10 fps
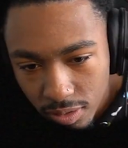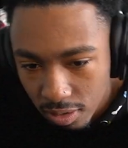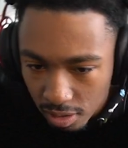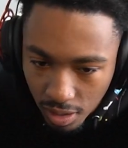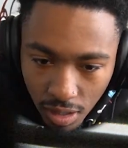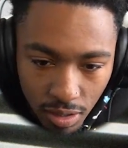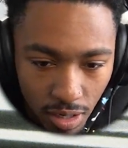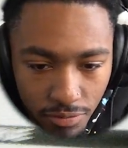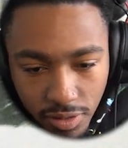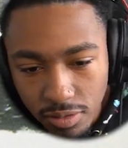Hey, y'all,
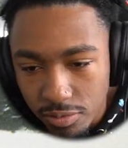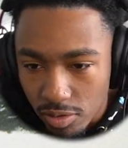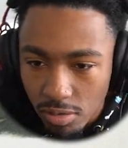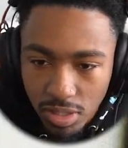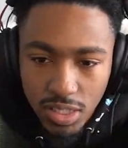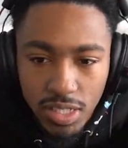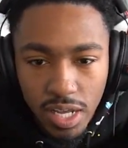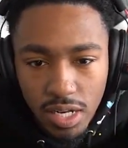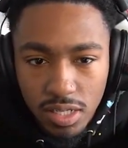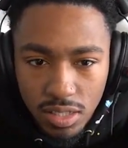they finna start with the
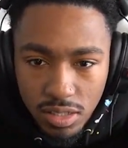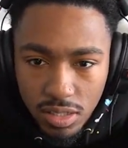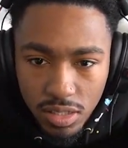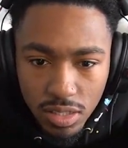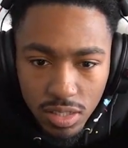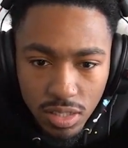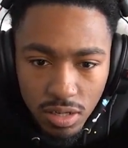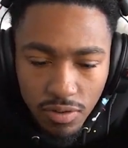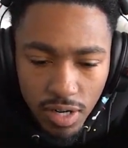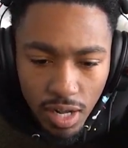shenanigans
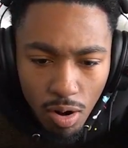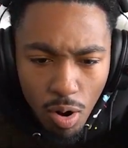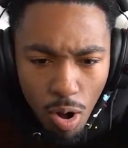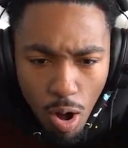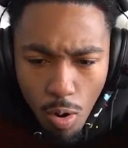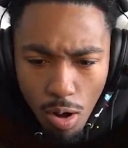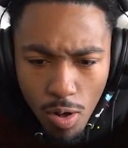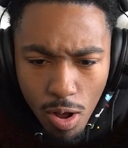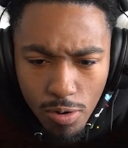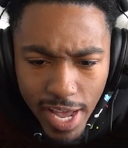of a clock. Oh, hold
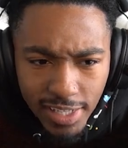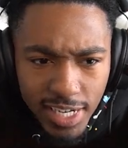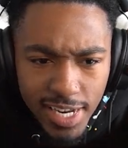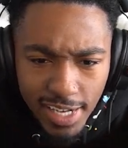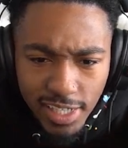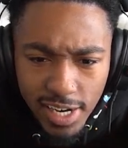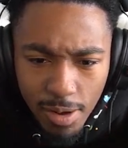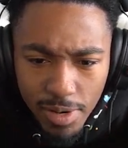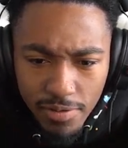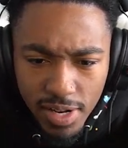on, y'all cheating.
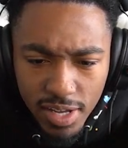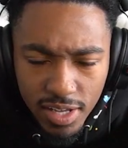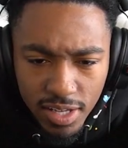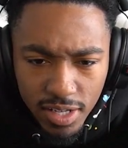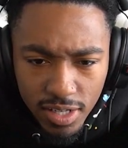I wasn't even looking.